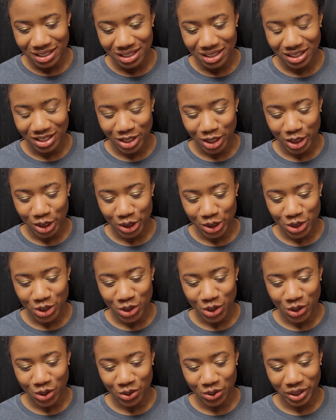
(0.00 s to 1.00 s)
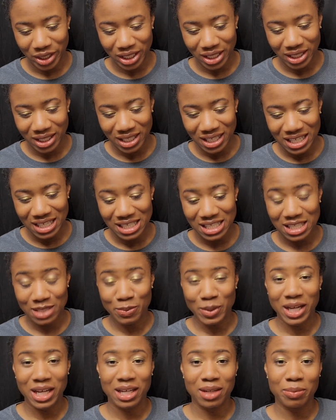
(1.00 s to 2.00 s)
the color story
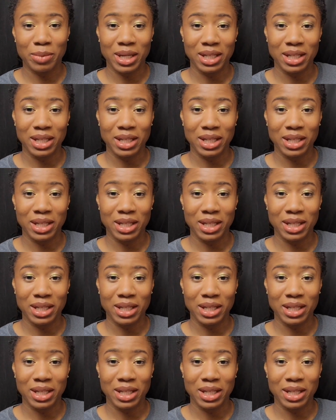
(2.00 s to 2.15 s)
inspired